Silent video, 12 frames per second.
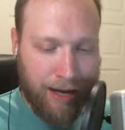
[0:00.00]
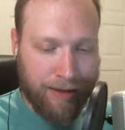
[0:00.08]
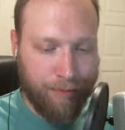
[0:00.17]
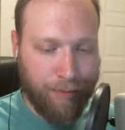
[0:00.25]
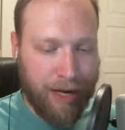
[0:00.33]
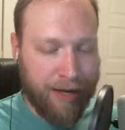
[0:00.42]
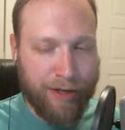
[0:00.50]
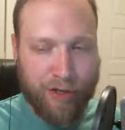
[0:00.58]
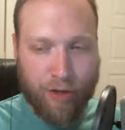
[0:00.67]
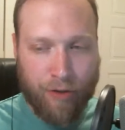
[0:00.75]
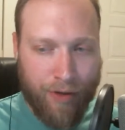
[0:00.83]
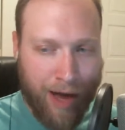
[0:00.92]
My
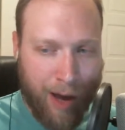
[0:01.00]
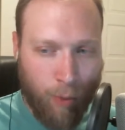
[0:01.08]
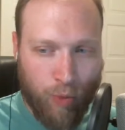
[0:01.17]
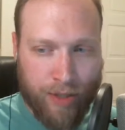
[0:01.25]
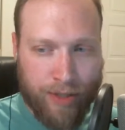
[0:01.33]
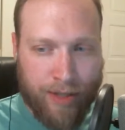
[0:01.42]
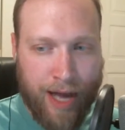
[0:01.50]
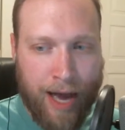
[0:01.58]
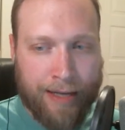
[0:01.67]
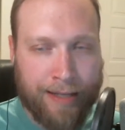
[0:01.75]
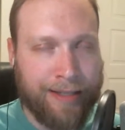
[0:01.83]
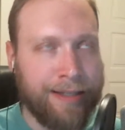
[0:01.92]
initial thought was
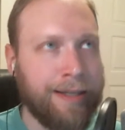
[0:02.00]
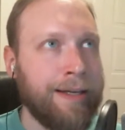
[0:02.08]
that